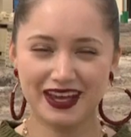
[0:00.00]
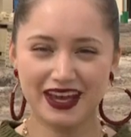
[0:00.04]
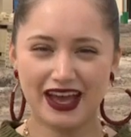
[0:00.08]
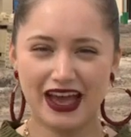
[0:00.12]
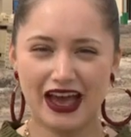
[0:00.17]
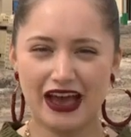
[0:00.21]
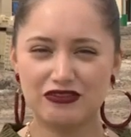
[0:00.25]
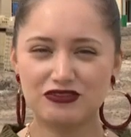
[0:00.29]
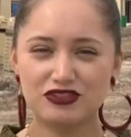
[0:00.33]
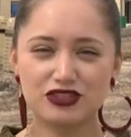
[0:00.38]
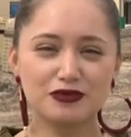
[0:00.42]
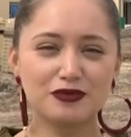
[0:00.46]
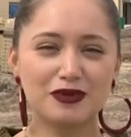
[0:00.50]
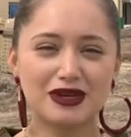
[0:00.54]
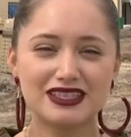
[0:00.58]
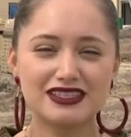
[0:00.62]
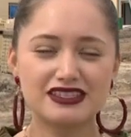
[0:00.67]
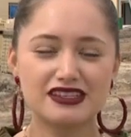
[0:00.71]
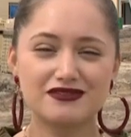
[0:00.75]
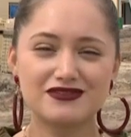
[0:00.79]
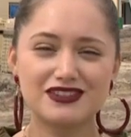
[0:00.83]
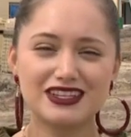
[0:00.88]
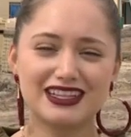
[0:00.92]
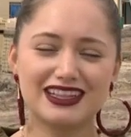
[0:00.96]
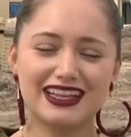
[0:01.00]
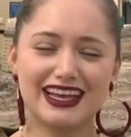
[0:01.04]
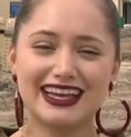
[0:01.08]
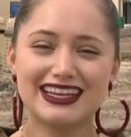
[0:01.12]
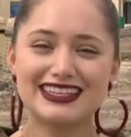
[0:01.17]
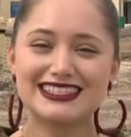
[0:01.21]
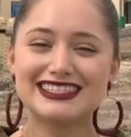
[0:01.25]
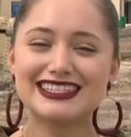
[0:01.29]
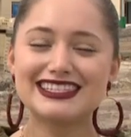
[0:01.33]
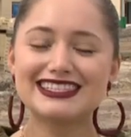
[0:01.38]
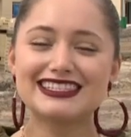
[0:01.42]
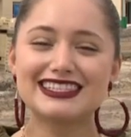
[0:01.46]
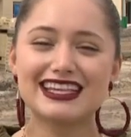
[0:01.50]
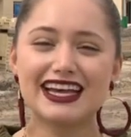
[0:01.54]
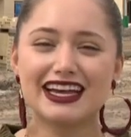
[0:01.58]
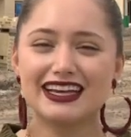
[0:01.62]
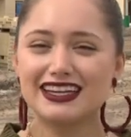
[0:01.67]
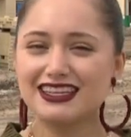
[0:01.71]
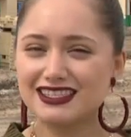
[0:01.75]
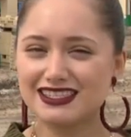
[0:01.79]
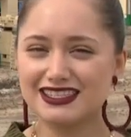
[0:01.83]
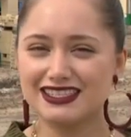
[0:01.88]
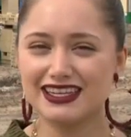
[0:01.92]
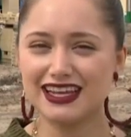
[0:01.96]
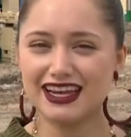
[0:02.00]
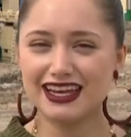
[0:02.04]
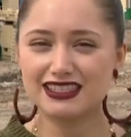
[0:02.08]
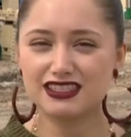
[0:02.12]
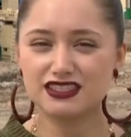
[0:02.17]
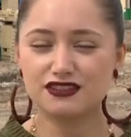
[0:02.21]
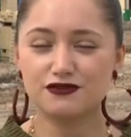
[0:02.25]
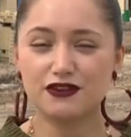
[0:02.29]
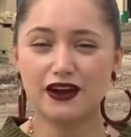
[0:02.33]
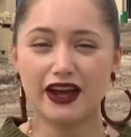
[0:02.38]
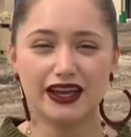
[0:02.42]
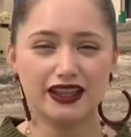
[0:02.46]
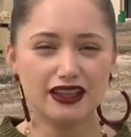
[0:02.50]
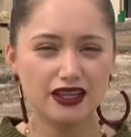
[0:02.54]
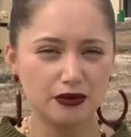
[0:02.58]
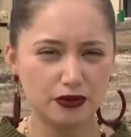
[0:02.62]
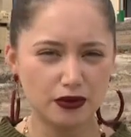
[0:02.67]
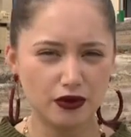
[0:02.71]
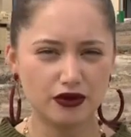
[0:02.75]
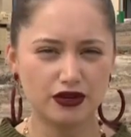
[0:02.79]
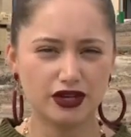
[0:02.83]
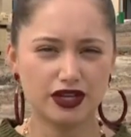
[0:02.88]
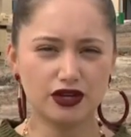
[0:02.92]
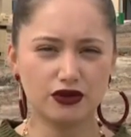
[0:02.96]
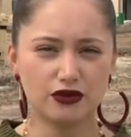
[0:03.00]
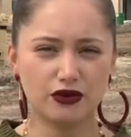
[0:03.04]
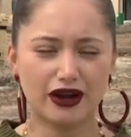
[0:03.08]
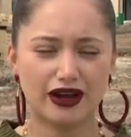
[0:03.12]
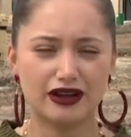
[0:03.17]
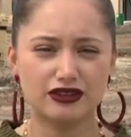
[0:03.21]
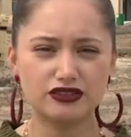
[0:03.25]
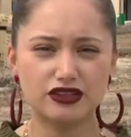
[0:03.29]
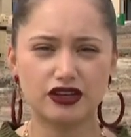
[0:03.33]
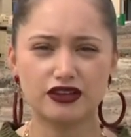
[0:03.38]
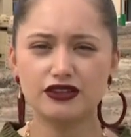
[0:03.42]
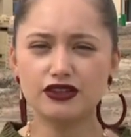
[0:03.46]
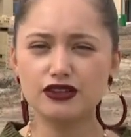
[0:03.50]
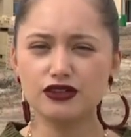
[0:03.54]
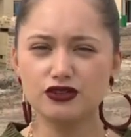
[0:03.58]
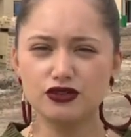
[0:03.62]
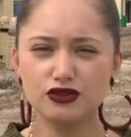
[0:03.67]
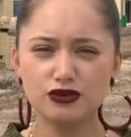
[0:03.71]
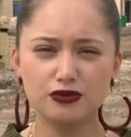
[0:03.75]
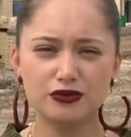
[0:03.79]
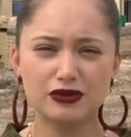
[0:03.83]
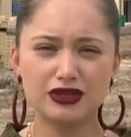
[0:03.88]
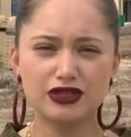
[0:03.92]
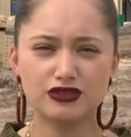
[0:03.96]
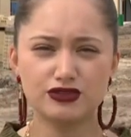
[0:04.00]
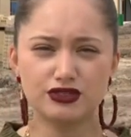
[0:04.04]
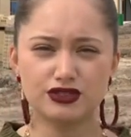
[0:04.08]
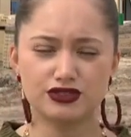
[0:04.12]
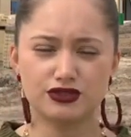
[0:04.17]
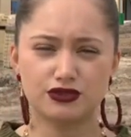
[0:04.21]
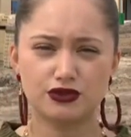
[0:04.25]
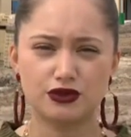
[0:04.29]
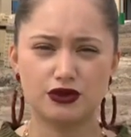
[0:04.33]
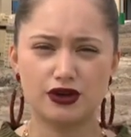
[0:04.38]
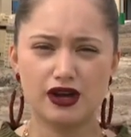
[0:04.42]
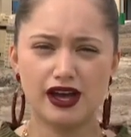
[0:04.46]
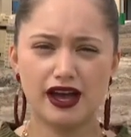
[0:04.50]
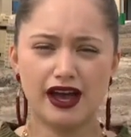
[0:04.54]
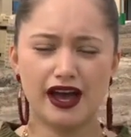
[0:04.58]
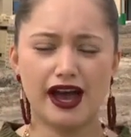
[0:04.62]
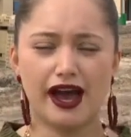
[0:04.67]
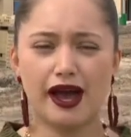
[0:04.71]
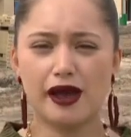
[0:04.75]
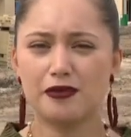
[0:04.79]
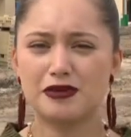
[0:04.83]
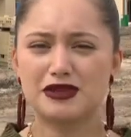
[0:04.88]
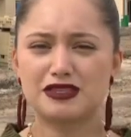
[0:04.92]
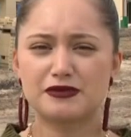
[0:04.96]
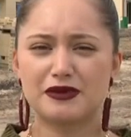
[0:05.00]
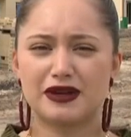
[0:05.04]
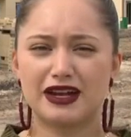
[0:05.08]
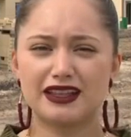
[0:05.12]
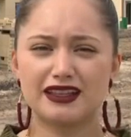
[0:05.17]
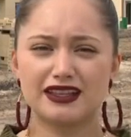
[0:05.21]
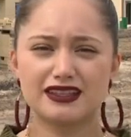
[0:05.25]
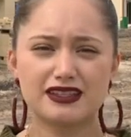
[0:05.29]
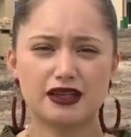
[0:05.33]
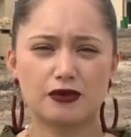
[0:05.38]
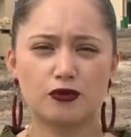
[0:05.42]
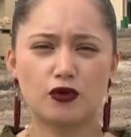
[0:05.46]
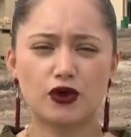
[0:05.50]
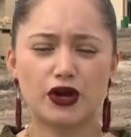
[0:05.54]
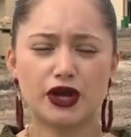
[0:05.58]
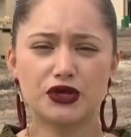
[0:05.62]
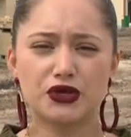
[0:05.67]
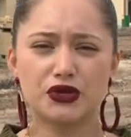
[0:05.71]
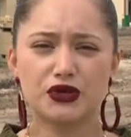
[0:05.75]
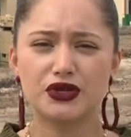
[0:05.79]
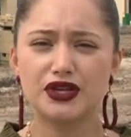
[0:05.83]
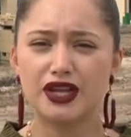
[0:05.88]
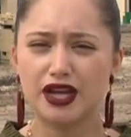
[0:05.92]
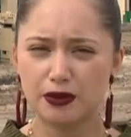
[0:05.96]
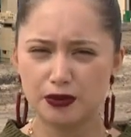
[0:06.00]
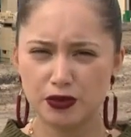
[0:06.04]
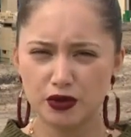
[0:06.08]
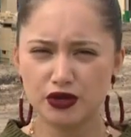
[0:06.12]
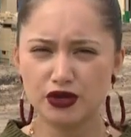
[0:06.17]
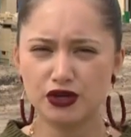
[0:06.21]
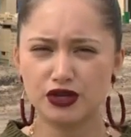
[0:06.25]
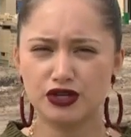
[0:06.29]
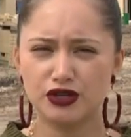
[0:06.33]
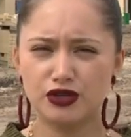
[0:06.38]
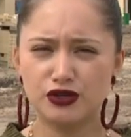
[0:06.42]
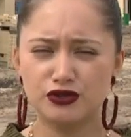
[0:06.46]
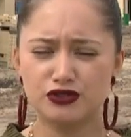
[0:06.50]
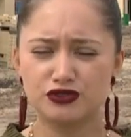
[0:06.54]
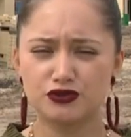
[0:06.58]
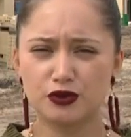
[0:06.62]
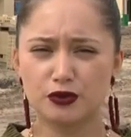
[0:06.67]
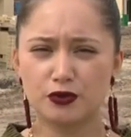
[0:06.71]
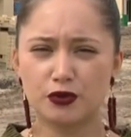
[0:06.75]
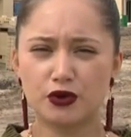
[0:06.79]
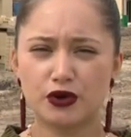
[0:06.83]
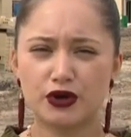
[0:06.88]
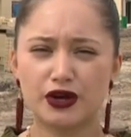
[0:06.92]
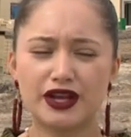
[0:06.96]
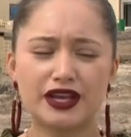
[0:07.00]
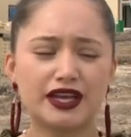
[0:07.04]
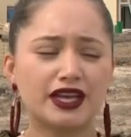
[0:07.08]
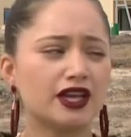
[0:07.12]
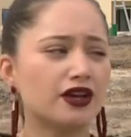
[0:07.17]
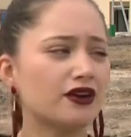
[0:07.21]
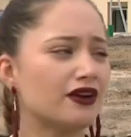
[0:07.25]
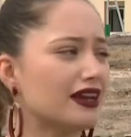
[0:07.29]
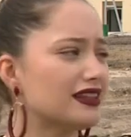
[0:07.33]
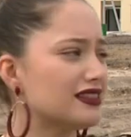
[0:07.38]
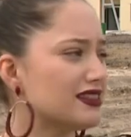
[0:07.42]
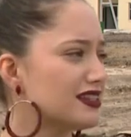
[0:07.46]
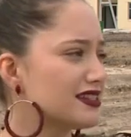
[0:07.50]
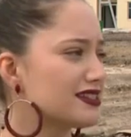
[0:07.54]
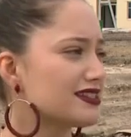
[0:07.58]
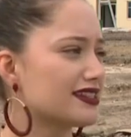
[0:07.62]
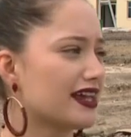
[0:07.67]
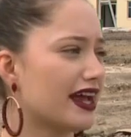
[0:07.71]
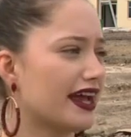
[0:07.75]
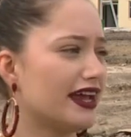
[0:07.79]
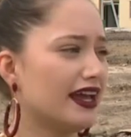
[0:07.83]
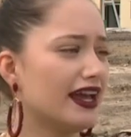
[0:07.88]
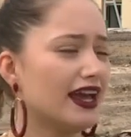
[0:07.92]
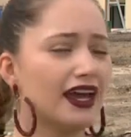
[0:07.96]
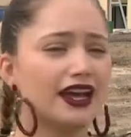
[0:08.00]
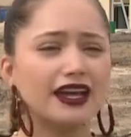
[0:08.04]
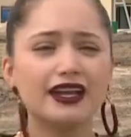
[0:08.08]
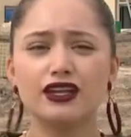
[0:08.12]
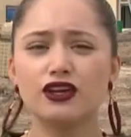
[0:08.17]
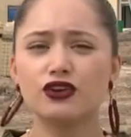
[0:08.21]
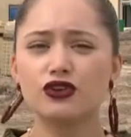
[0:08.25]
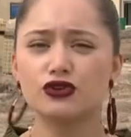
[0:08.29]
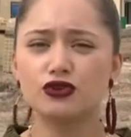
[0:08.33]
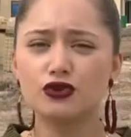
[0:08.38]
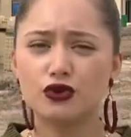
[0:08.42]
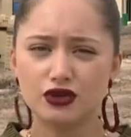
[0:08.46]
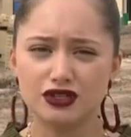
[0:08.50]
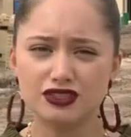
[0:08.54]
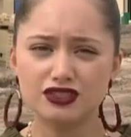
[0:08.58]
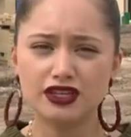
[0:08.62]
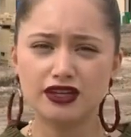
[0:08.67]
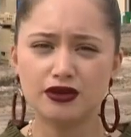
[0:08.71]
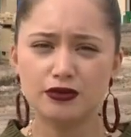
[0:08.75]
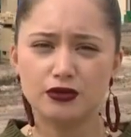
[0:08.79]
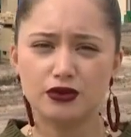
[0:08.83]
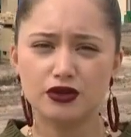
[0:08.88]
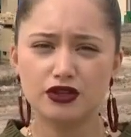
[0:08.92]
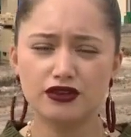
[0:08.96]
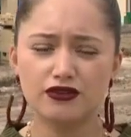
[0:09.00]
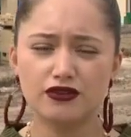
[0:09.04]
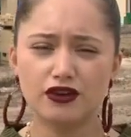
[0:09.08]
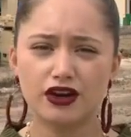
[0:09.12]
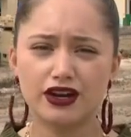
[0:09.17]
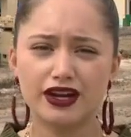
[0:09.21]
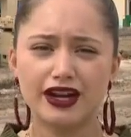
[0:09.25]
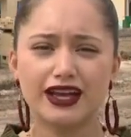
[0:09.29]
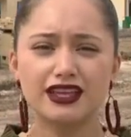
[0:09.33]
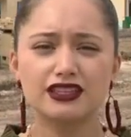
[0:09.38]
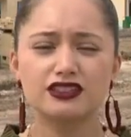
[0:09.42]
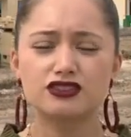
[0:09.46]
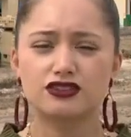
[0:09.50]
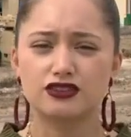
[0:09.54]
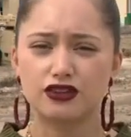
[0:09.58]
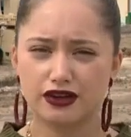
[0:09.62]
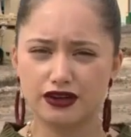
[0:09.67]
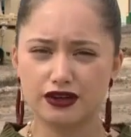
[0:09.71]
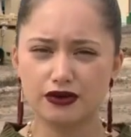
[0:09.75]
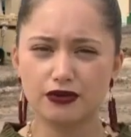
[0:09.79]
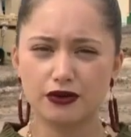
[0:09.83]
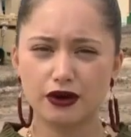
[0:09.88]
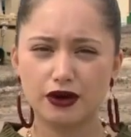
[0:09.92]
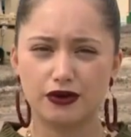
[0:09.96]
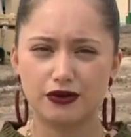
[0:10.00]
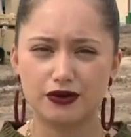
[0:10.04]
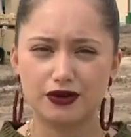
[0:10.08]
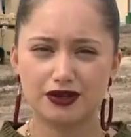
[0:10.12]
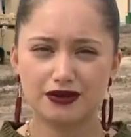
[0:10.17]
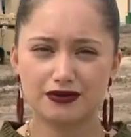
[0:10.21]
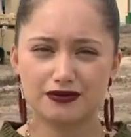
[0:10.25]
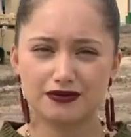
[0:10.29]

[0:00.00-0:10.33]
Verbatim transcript: After months of delay, CCISD has finally broken ground on their new middle school. I'm Esmeralda Zamora, your neighborhood news reporter here at the site near Yorktown Boulevard and Starry Road.